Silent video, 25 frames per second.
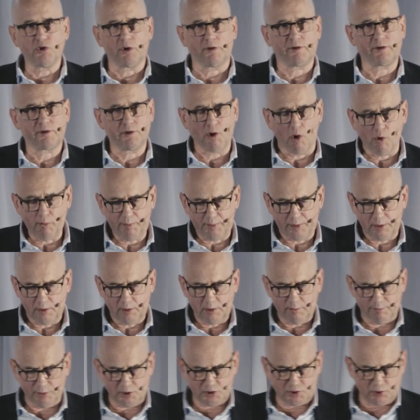scope,
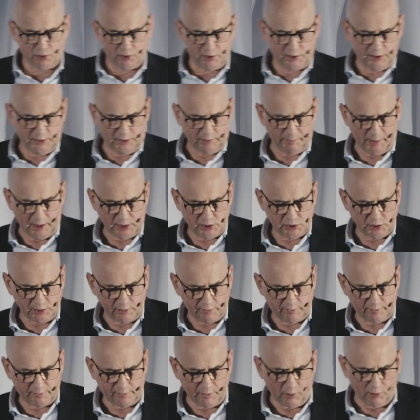maturity
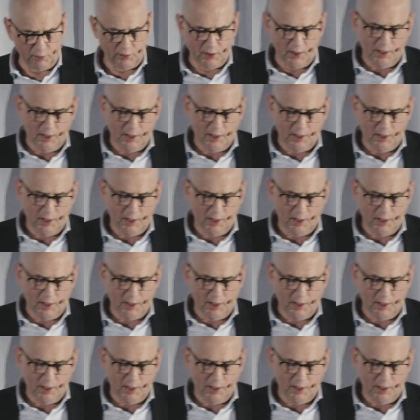dimensions. So